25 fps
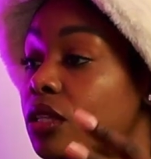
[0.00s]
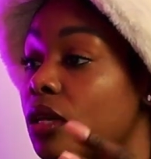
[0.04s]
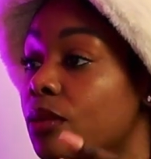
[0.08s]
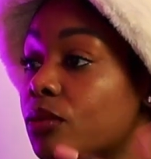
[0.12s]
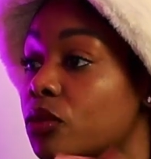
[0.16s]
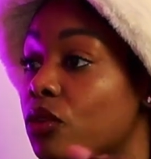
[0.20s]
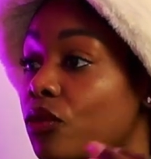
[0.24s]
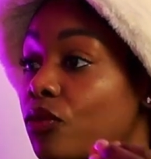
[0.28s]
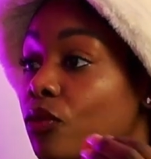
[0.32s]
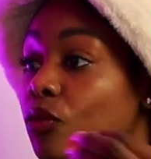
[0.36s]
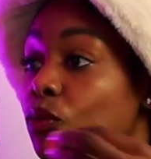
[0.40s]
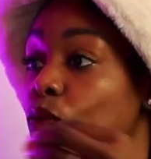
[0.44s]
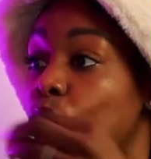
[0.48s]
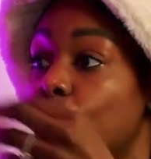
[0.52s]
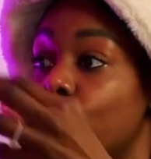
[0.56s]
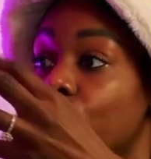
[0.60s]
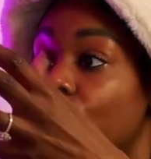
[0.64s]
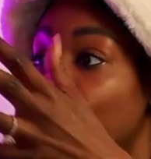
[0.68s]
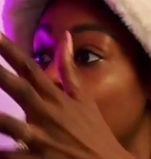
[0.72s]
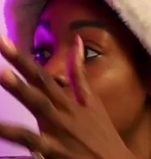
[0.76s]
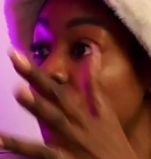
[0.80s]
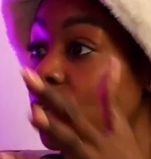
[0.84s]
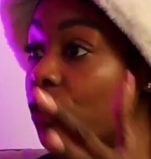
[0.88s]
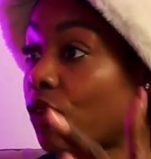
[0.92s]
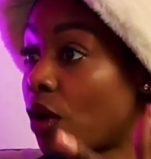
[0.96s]
in terms of
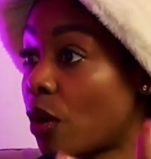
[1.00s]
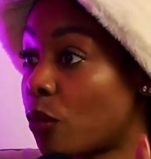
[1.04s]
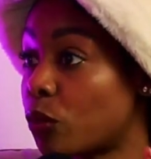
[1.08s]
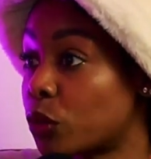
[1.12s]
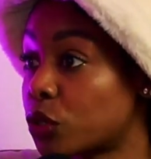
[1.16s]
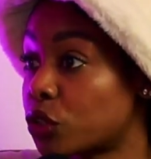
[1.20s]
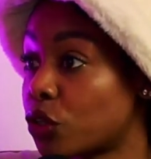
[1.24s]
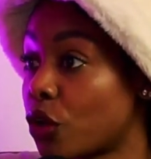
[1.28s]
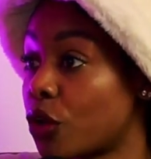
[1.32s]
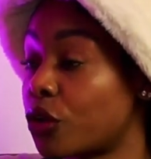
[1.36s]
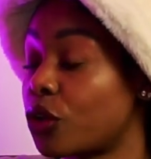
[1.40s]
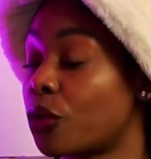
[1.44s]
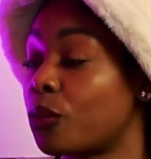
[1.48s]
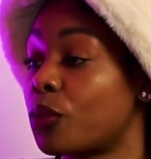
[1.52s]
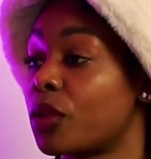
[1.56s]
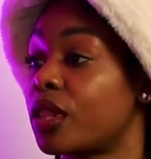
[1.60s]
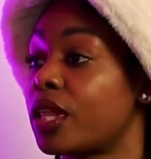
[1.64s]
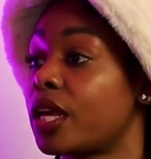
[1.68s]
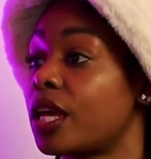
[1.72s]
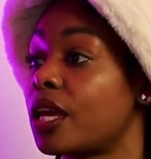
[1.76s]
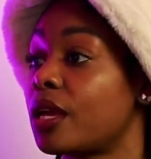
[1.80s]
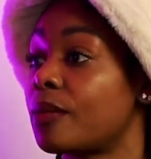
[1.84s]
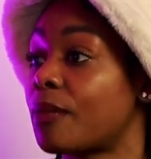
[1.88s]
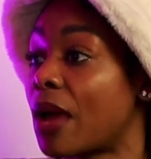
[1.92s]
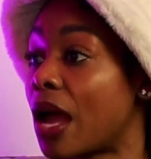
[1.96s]
figure out what's going on
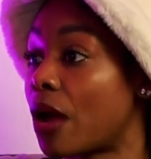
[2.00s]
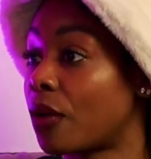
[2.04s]
with him.